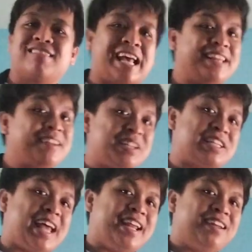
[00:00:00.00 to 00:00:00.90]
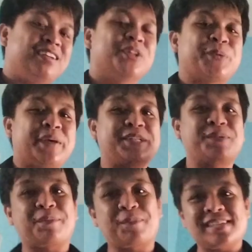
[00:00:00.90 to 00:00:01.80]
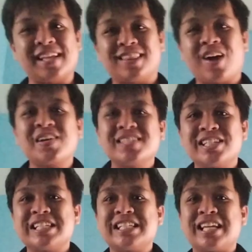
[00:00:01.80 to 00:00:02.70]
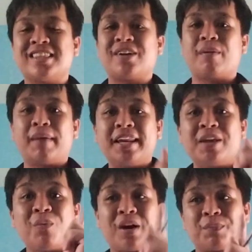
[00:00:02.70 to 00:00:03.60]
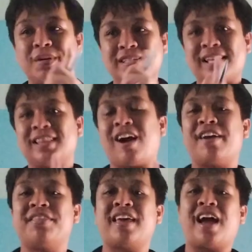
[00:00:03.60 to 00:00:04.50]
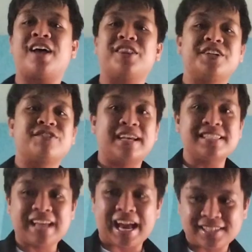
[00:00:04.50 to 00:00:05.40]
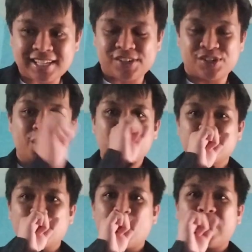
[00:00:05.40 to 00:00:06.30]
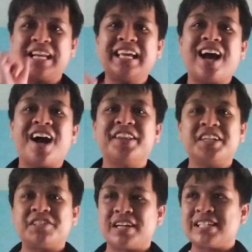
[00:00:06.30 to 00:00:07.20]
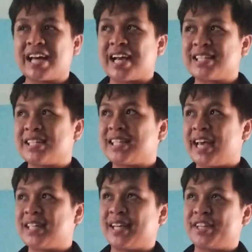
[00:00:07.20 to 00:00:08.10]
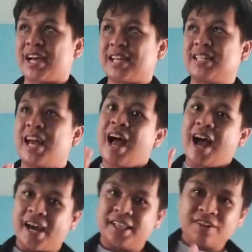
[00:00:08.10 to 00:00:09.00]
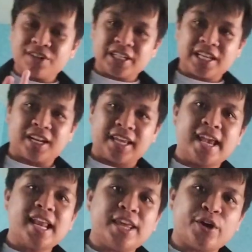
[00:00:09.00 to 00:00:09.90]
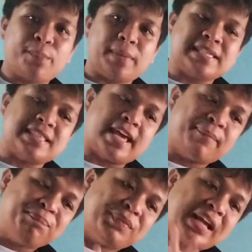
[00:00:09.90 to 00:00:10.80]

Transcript: nitrogen, 21% oxygen, and the remaining 1% are the other trace gases. So, any nga other trace gases guys, such as hydrogen and helium is like,